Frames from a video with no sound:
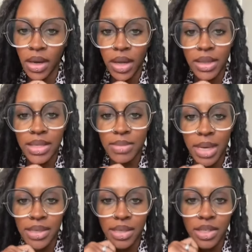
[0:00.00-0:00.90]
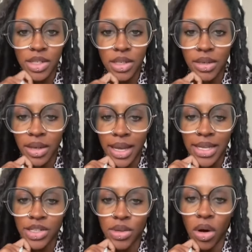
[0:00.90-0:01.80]
At least according to this fine
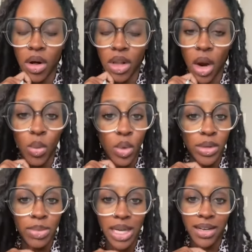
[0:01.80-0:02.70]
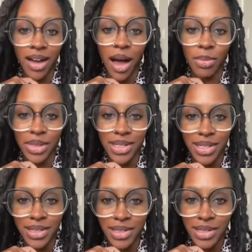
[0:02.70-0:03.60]
specimen of humanity, if you're
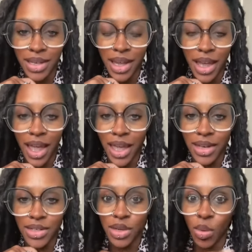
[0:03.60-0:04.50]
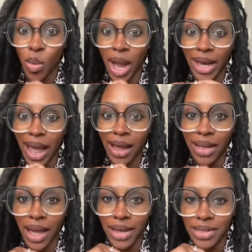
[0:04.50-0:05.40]
white and you go and see the
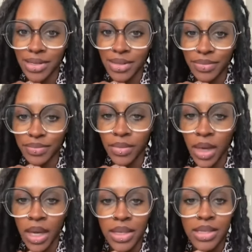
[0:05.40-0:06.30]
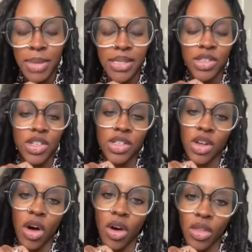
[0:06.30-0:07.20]
film, that makes you a
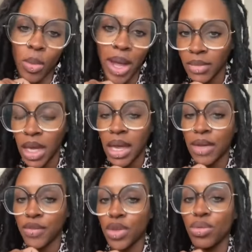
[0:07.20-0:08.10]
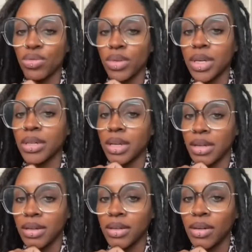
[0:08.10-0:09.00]
racist. If you
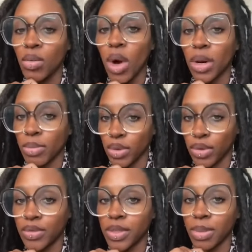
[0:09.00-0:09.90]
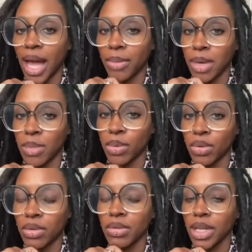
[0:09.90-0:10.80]
really want to prove to black
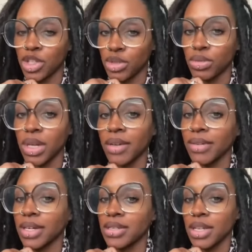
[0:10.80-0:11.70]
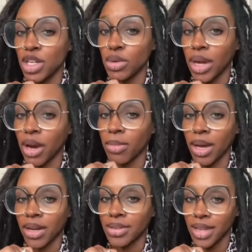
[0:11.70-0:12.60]
people that you love us and you care
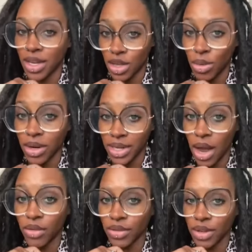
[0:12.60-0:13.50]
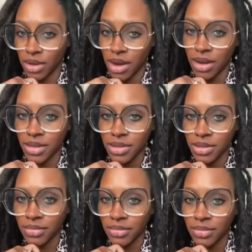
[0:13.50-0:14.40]
about us and you are down for the cause,